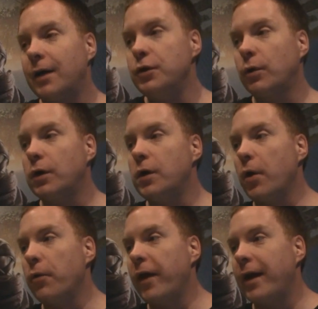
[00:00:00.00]
you can
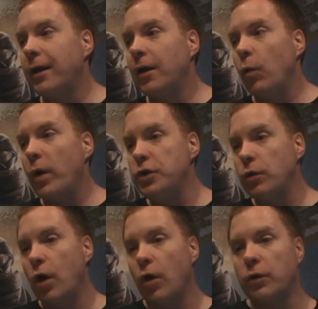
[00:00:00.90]
know that when you
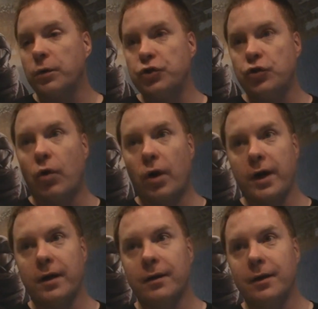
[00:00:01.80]
go to
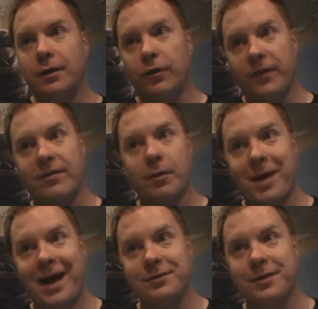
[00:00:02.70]
enjoy your favorite
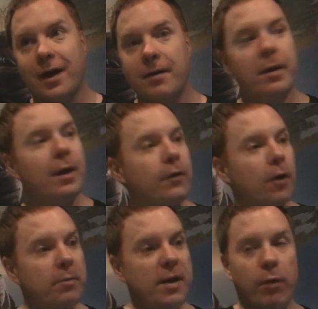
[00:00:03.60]
pastime,
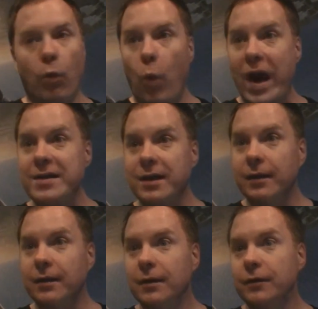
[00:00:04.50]
there are people
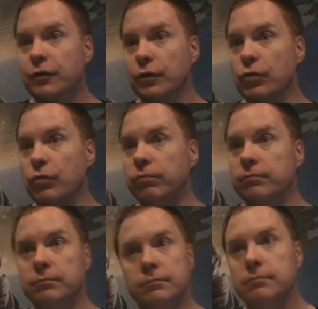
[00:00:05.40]
waiting to
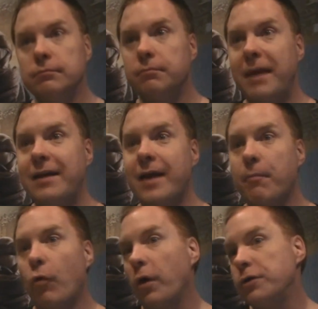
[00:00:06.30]
make
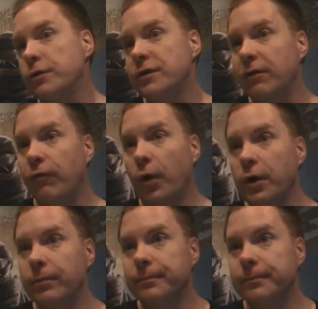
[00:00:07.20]
that more interesting for you.